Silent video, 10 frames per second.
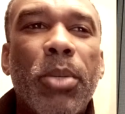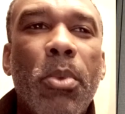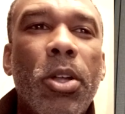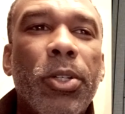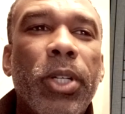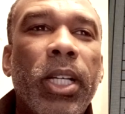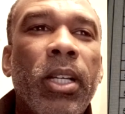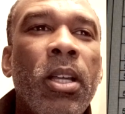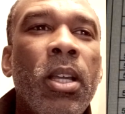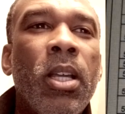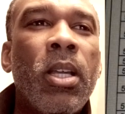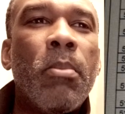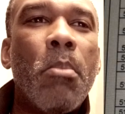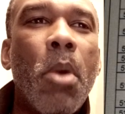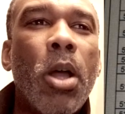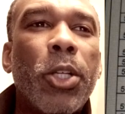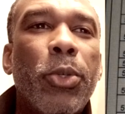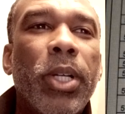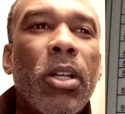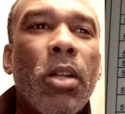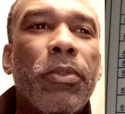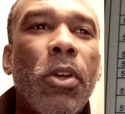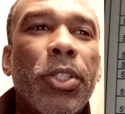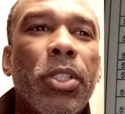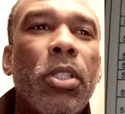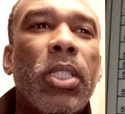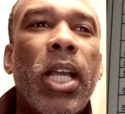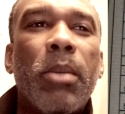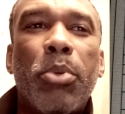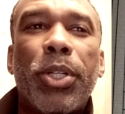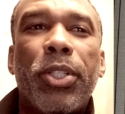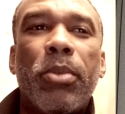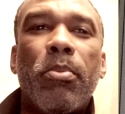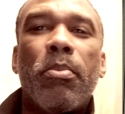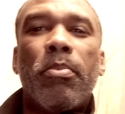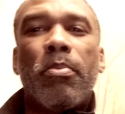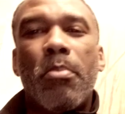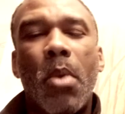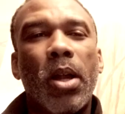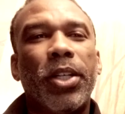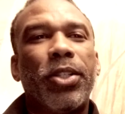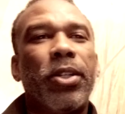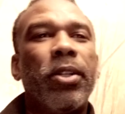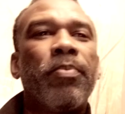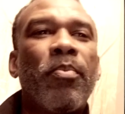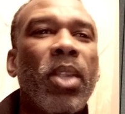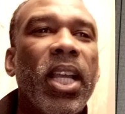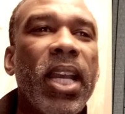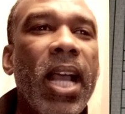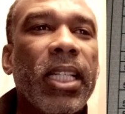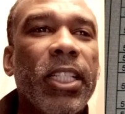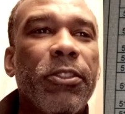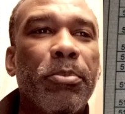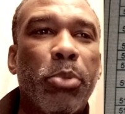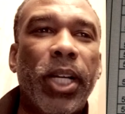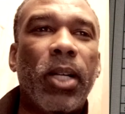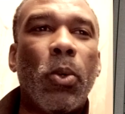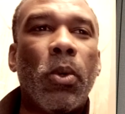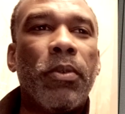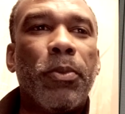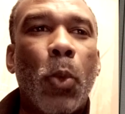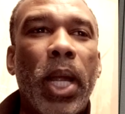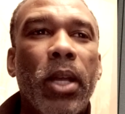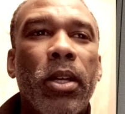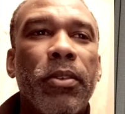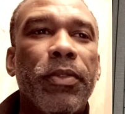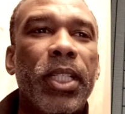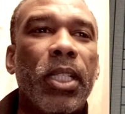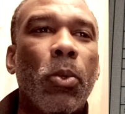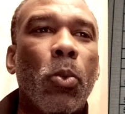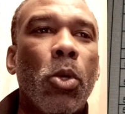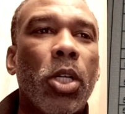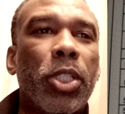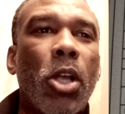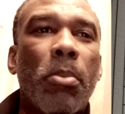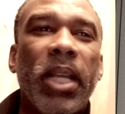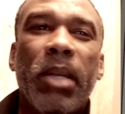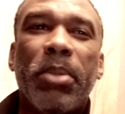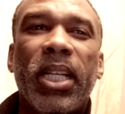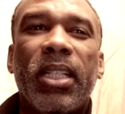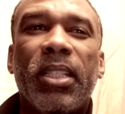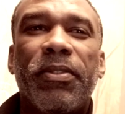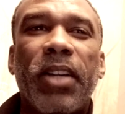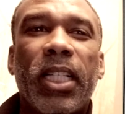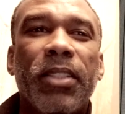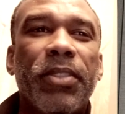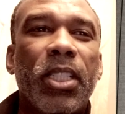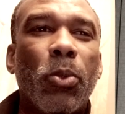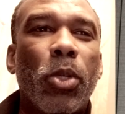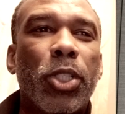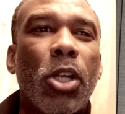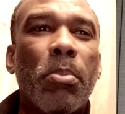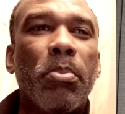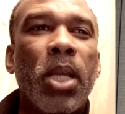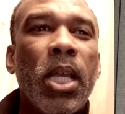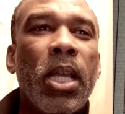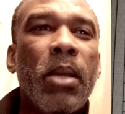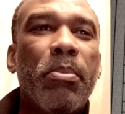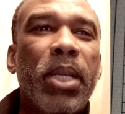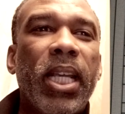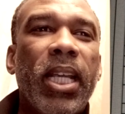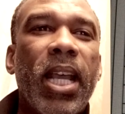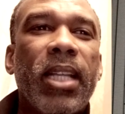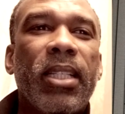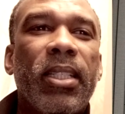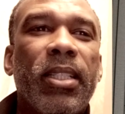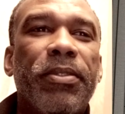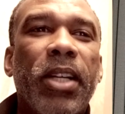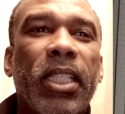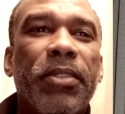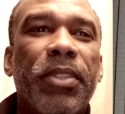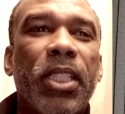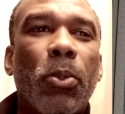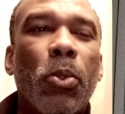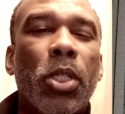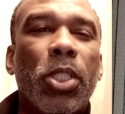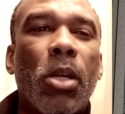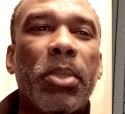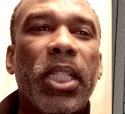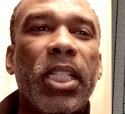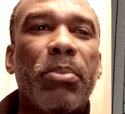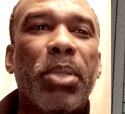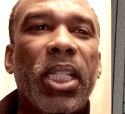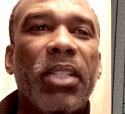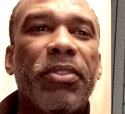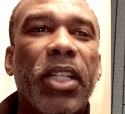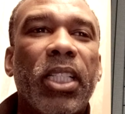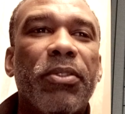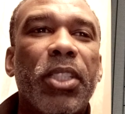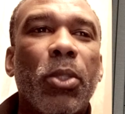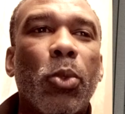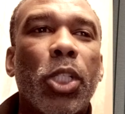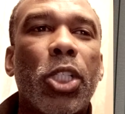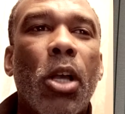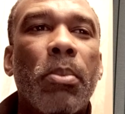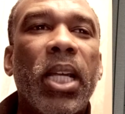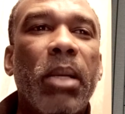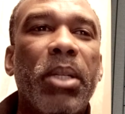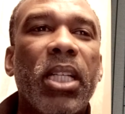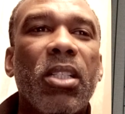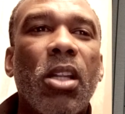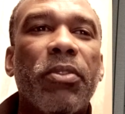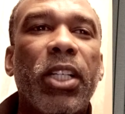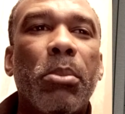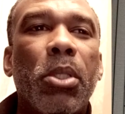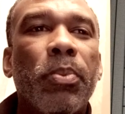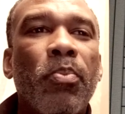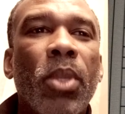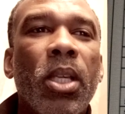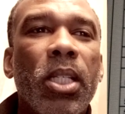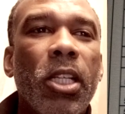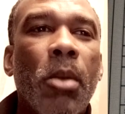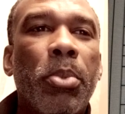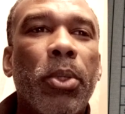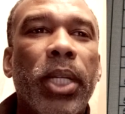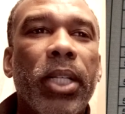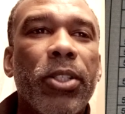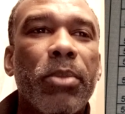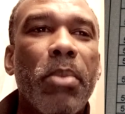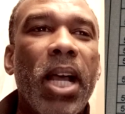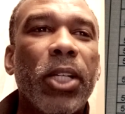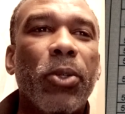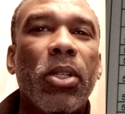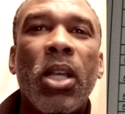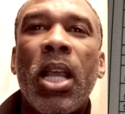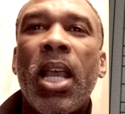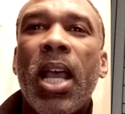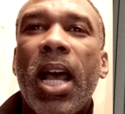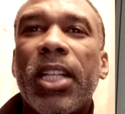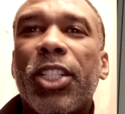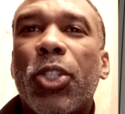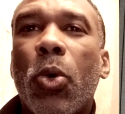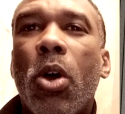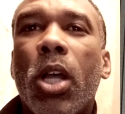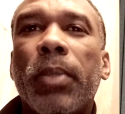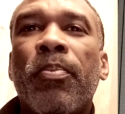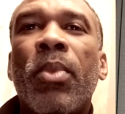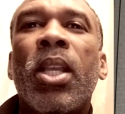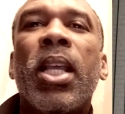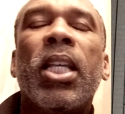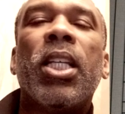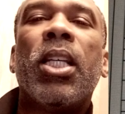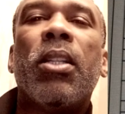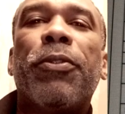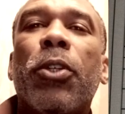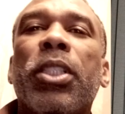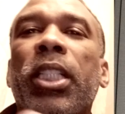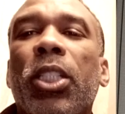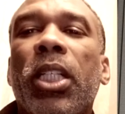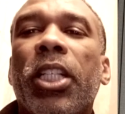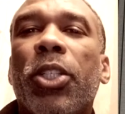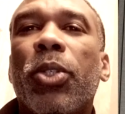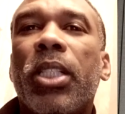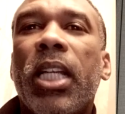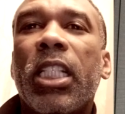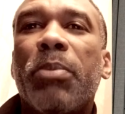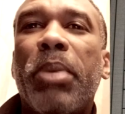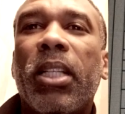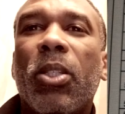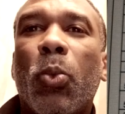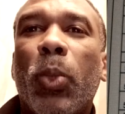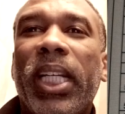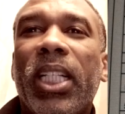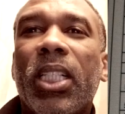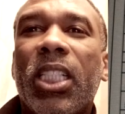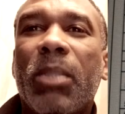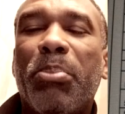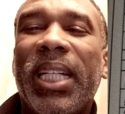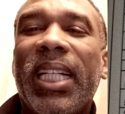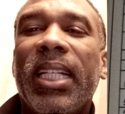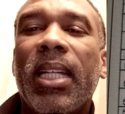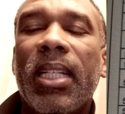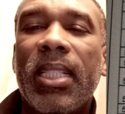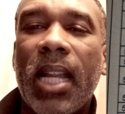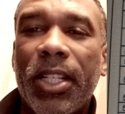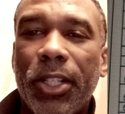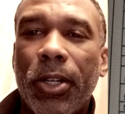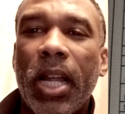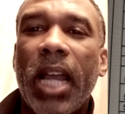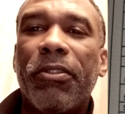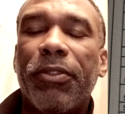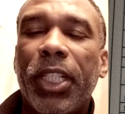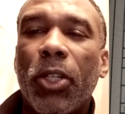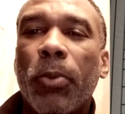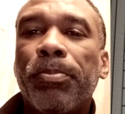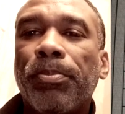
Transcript: monitoring, non-functional tire pressure monitor, inactive, brake wear visit workshop, ABS defective visit workshop, BAS defective visit workshop, ESP defective visit workshop, ABS not available, see operator's manual, and so on. The first thing you need to do is inspect the wheel speed sensor. I have a video